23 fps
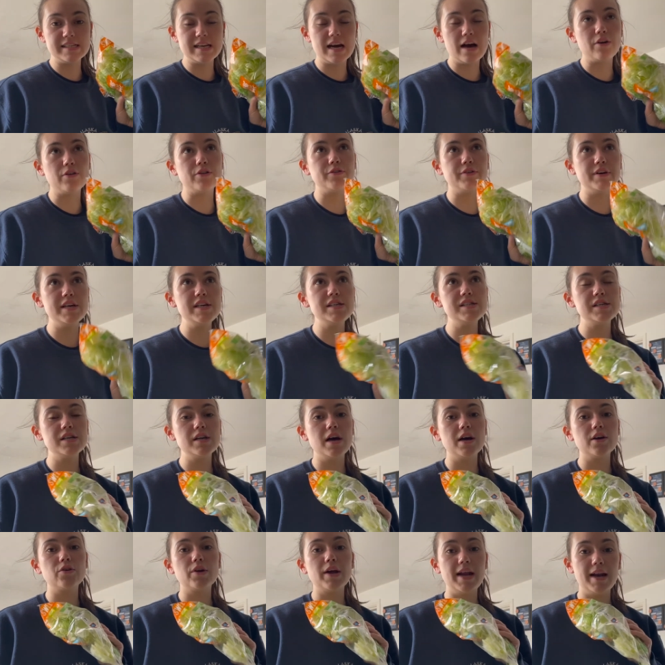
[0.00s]
Now, the reason
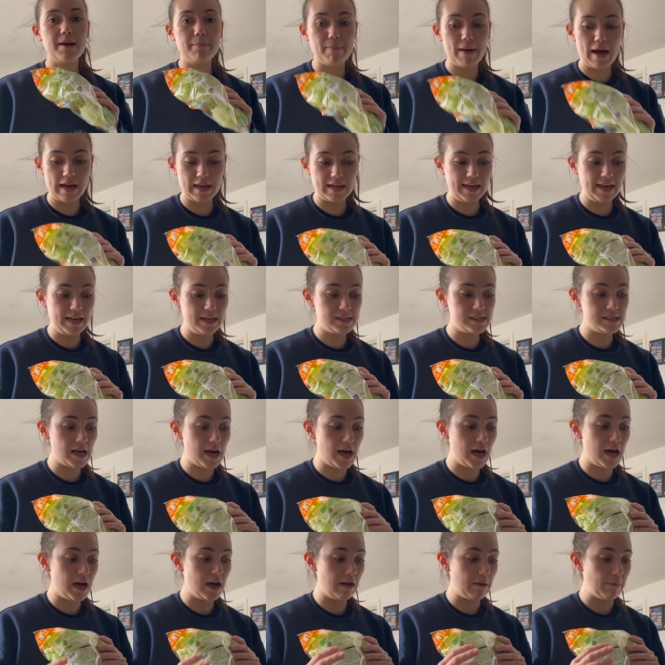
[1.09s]
I got it in a packet
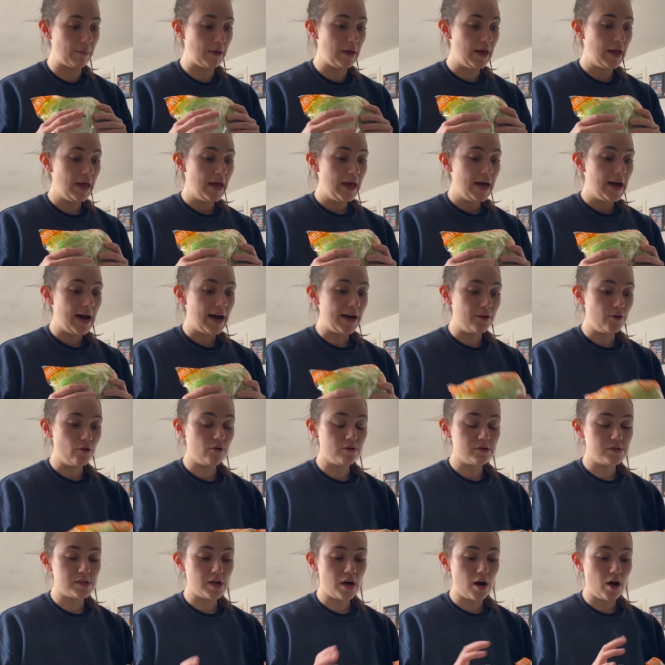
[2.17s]
um, and
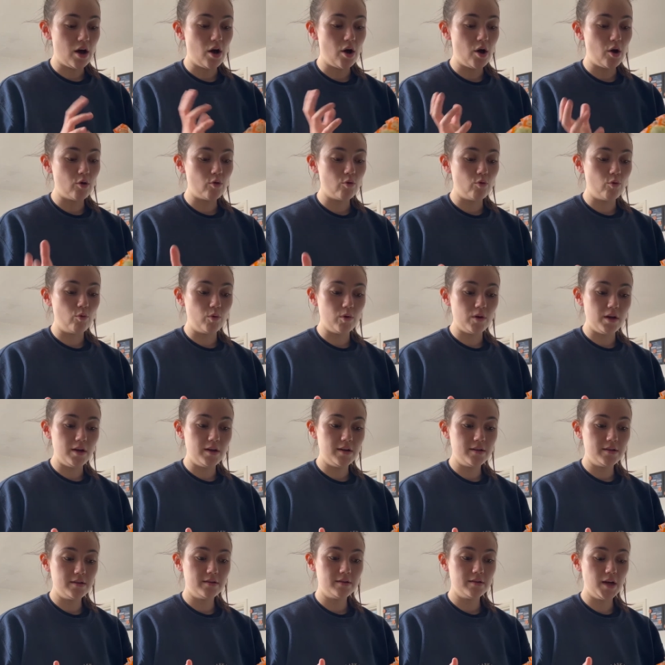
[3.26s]
not a whole
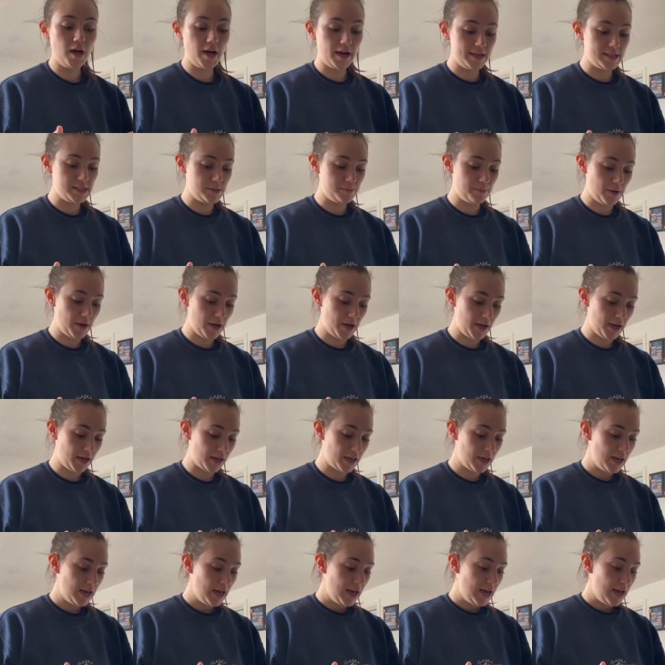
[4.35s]

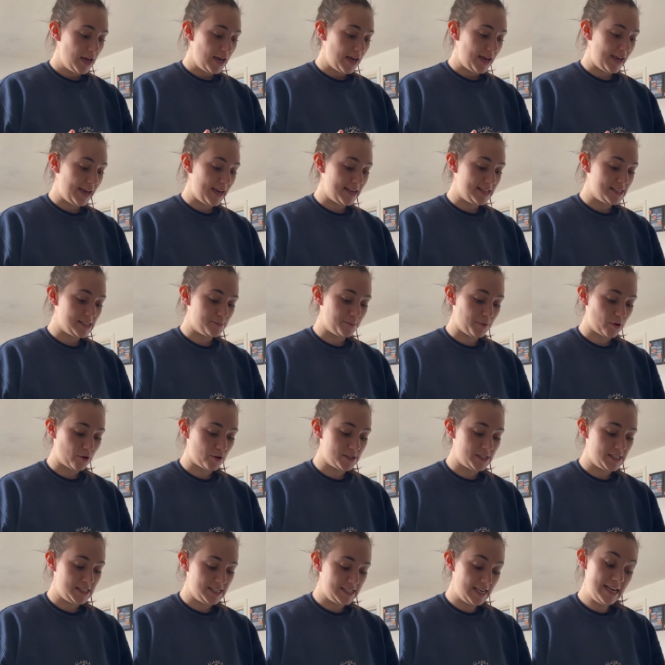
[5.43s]
iceberg is
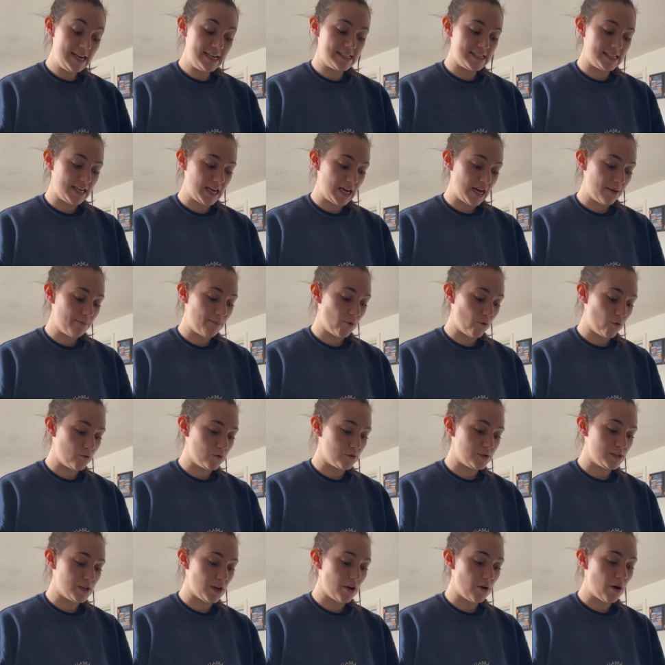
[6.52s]
because it's easier but
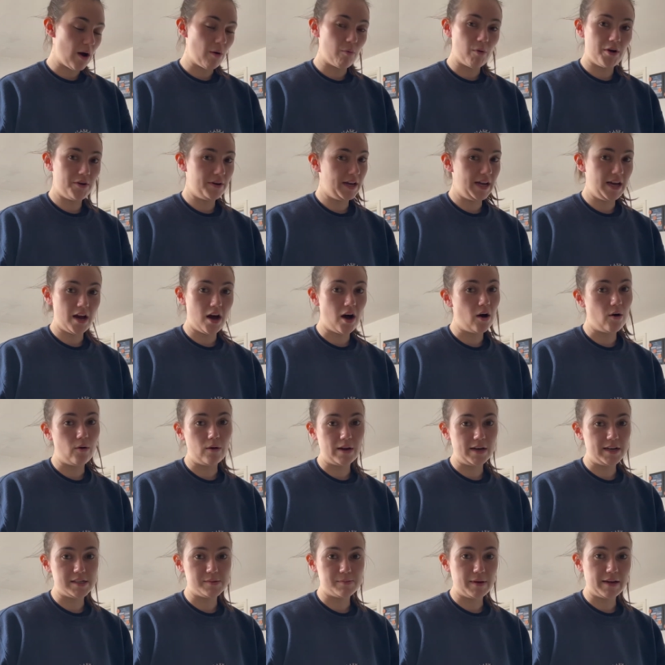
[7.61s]
also I won't eat a whole
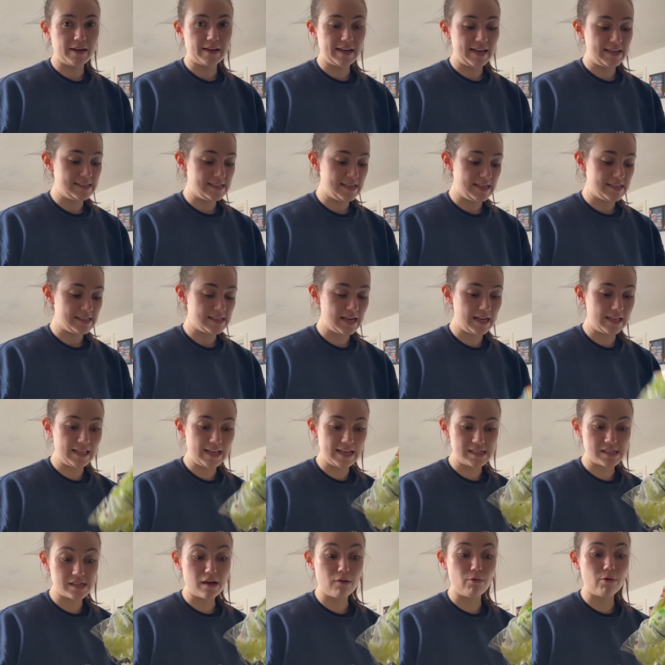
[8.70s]
iceberg lettuce and
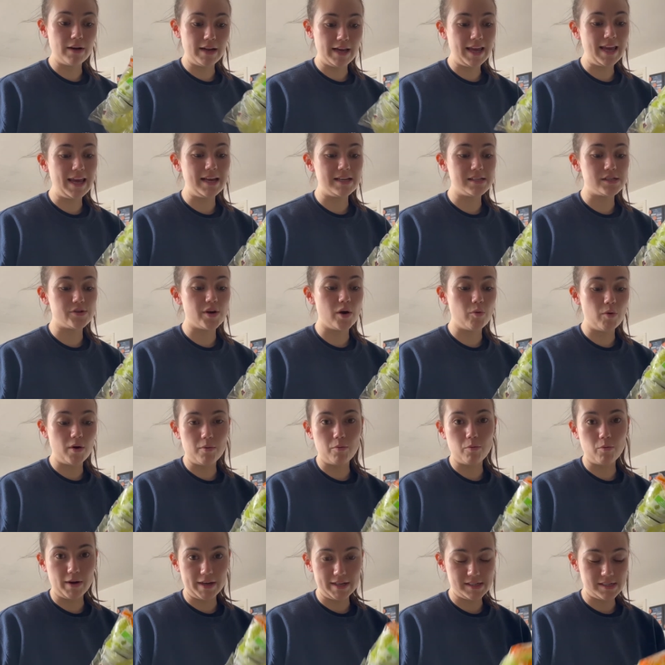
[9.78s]
this I will eat so I
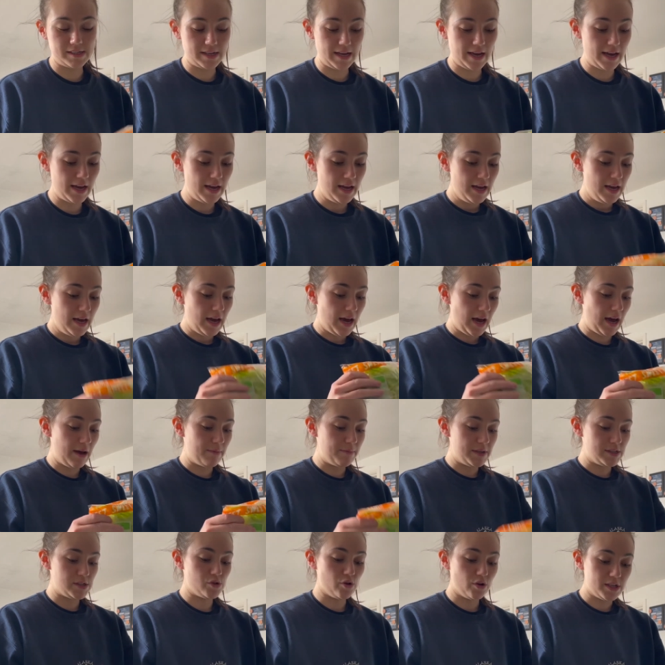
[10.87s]
won't waste it and um,
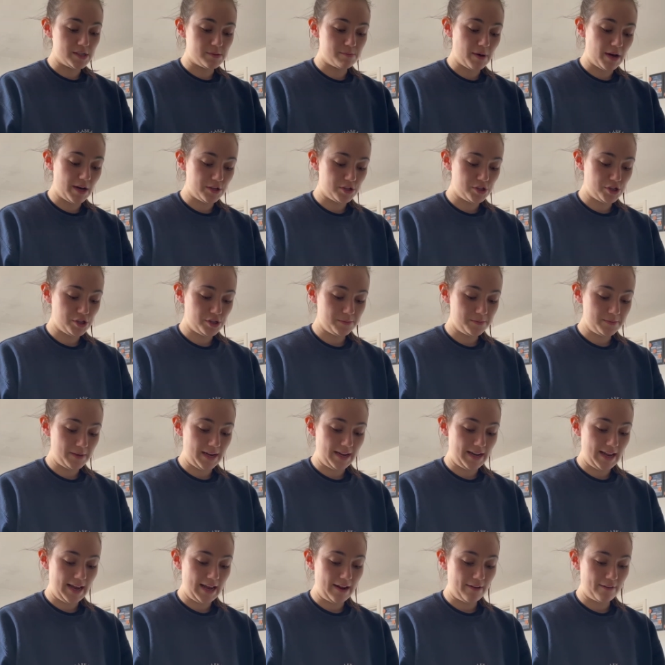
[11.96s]
there's not as much
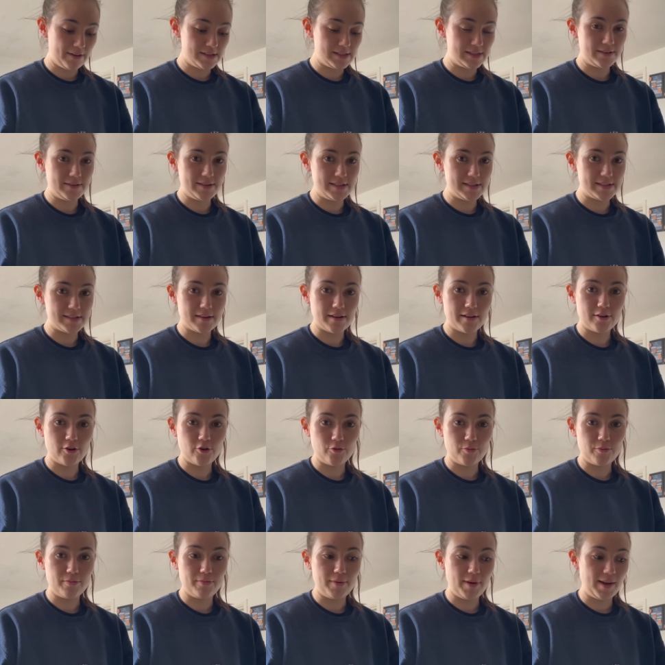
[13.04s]
in here as there is in a
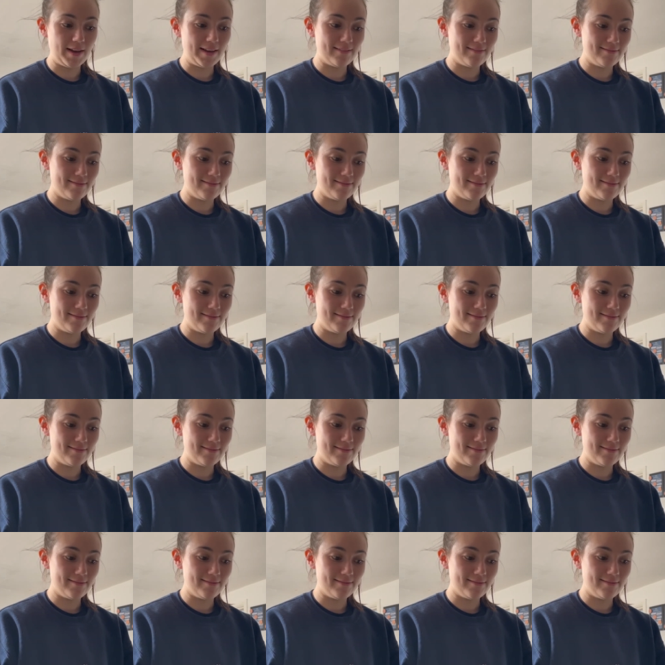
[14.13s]
whole big